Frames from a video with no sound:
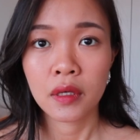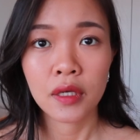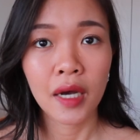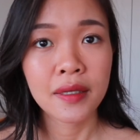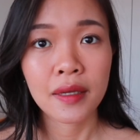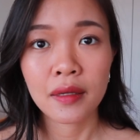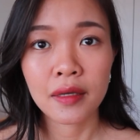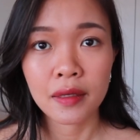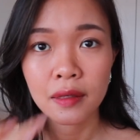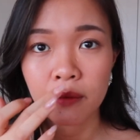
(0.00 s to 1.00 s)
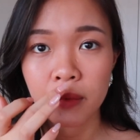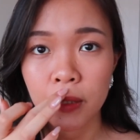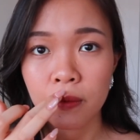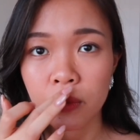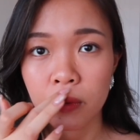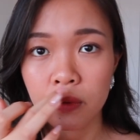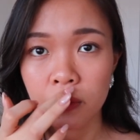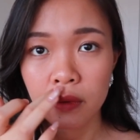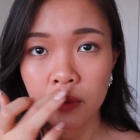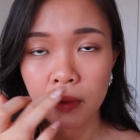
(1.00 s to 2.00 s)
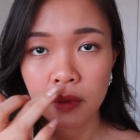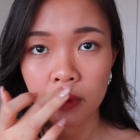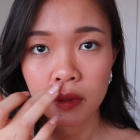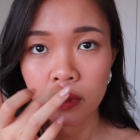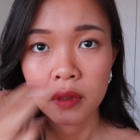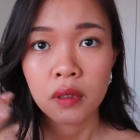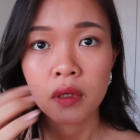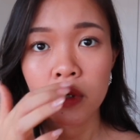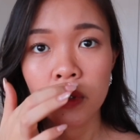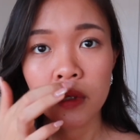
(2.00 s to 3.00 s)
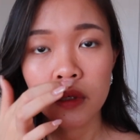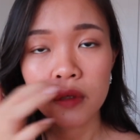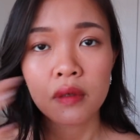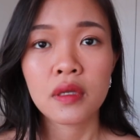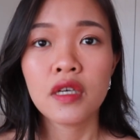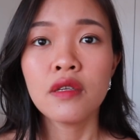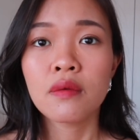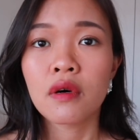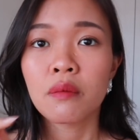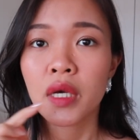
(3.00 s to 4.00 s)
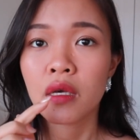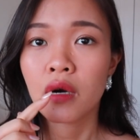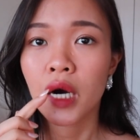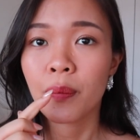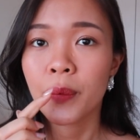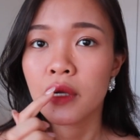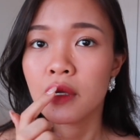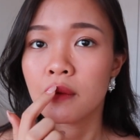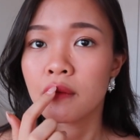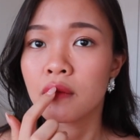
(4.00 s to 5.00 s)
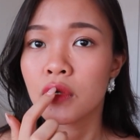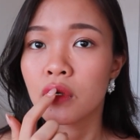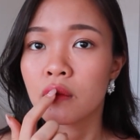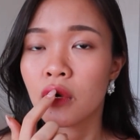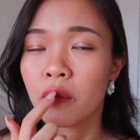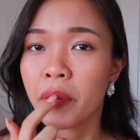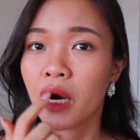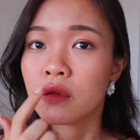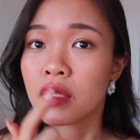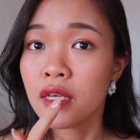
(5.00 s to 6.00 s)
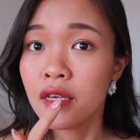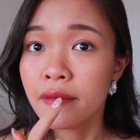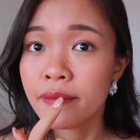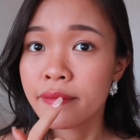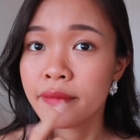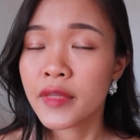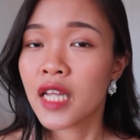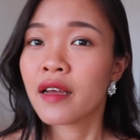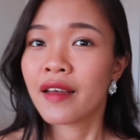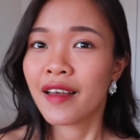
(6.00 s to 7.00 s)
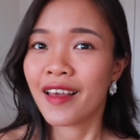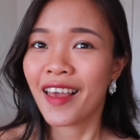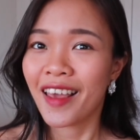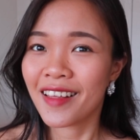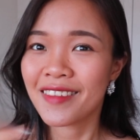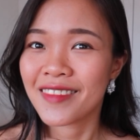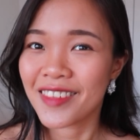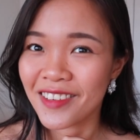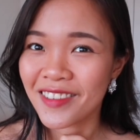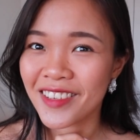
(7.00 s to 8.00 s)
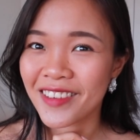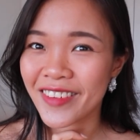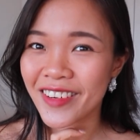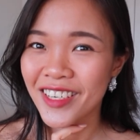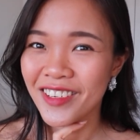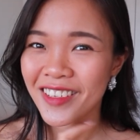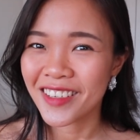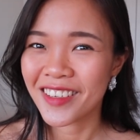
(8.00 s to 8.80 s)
just a little bit will do. So this will make your upper lip look more pouty. And you will look very good.